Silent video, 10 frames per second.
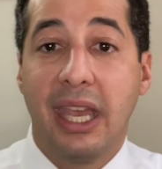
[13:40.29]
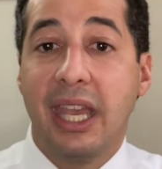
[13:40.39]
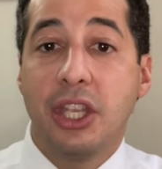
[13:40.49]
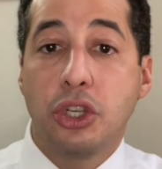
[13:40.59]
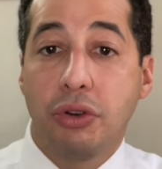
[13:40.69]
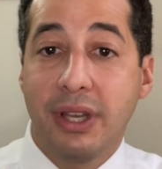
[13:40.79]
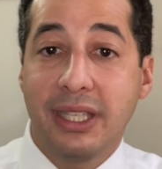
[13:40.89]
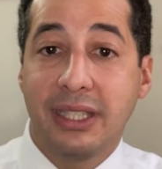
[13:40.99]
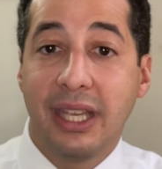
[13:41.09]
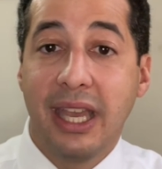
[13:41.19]

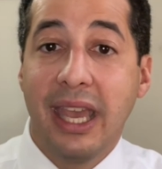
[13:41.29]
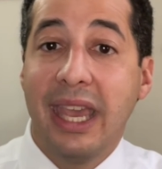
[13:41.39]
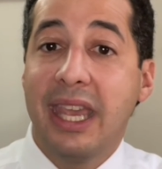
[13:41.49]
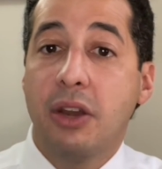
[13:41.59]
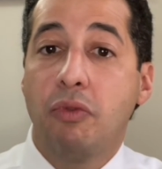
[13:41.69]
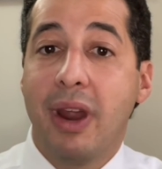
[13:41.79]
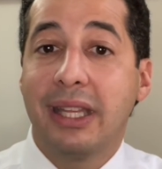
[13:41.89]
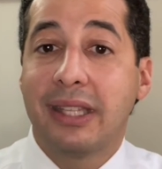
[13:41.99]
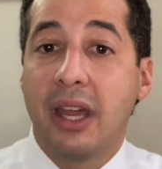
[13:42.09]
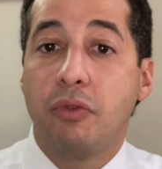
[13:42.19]
interest, and
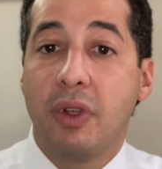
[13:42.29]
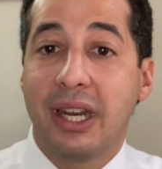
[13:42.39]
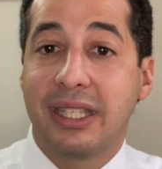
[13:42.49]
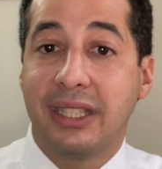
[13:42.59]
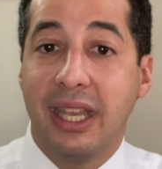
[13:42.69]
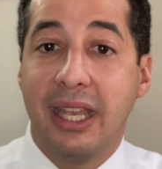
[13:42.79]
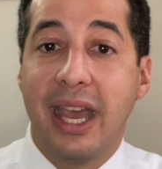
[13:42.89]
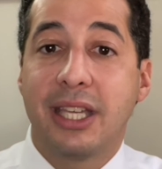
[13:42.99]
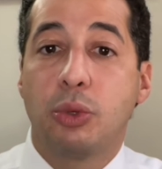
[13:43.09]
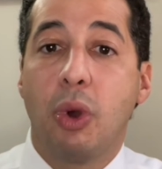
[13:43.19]
rent on real estate,
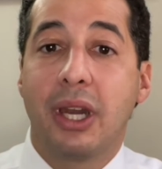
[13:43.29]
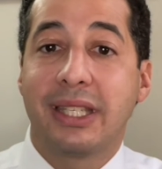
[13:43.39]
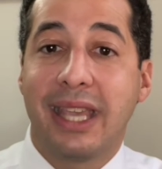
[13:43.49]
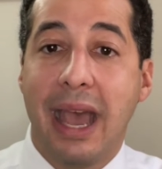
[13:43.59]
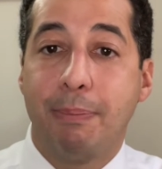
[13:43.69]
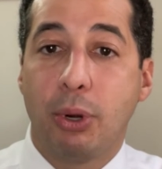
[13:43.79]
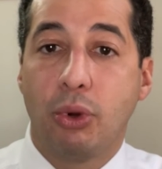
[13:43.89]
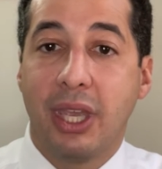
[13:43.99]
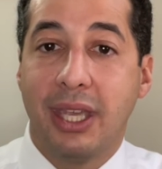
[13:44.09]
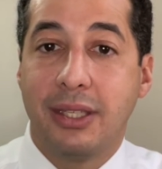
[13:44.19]
as well as capital
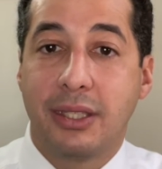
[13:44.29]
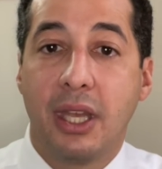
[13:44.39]
gains.